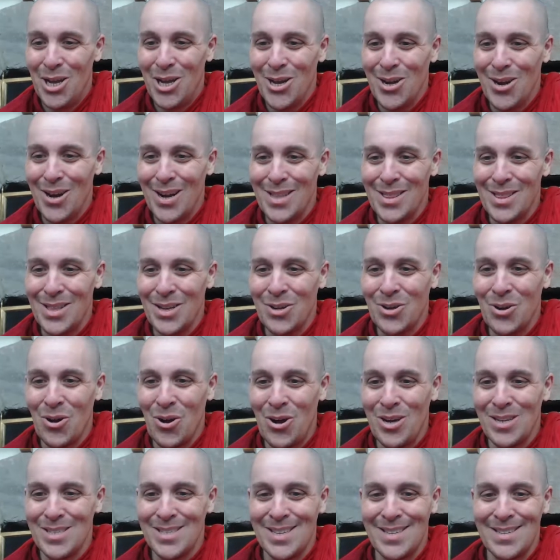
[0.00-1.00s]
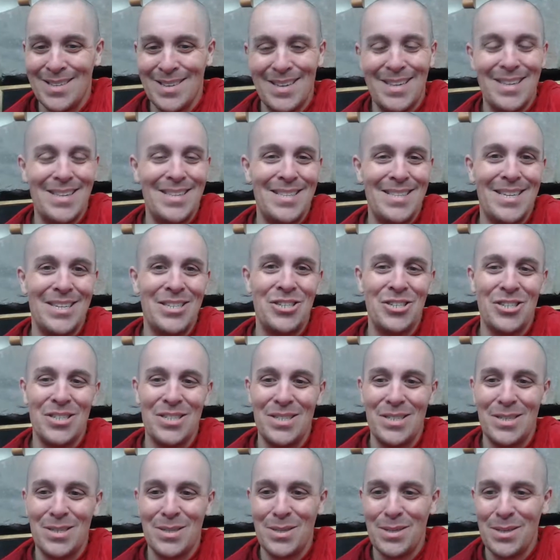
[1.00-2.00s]
Right? The causes and
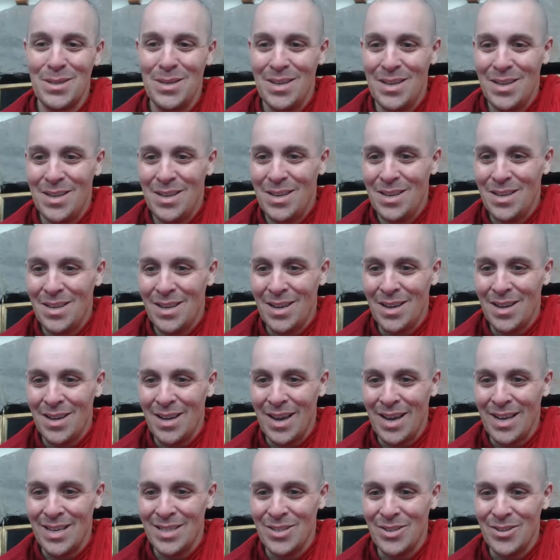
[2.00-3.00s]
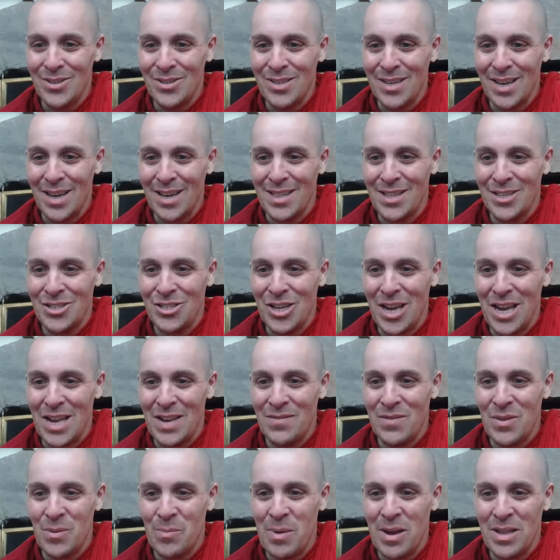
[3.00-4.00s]
conditions, as you say, the chain
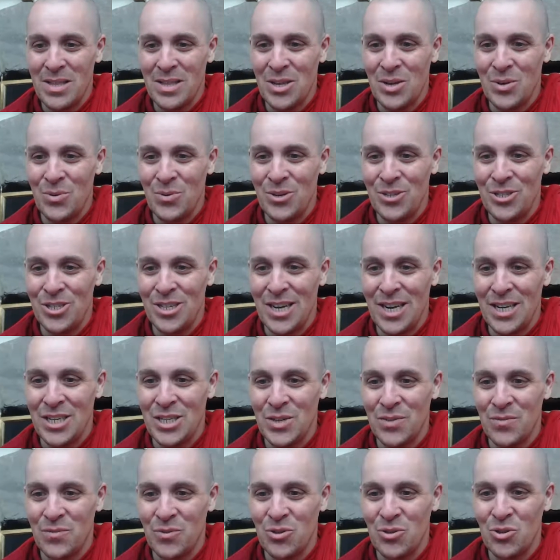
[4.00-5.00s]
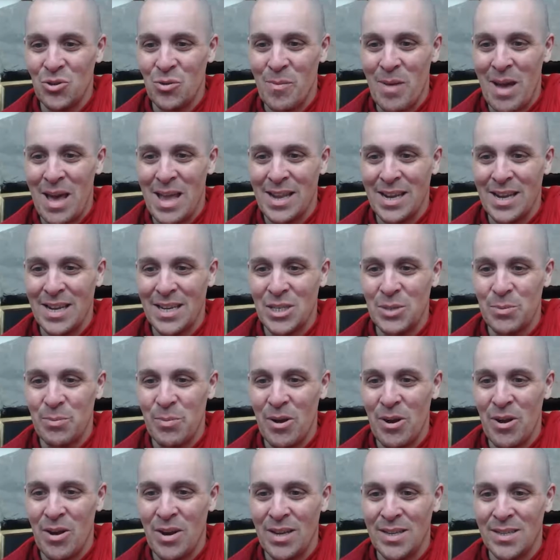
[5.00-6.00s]
of dependent origination for traumatic
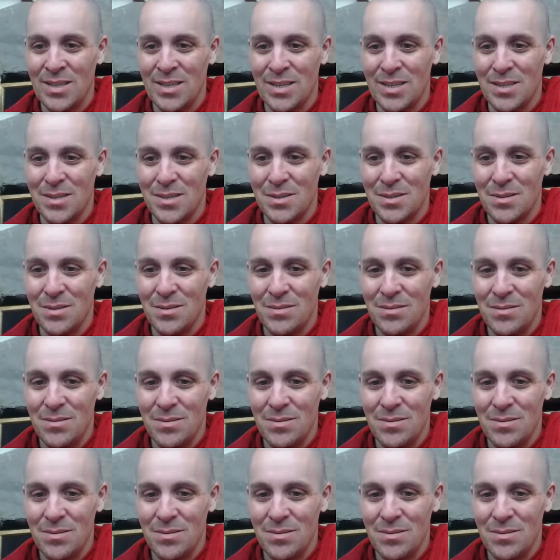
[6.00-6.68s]
experiences.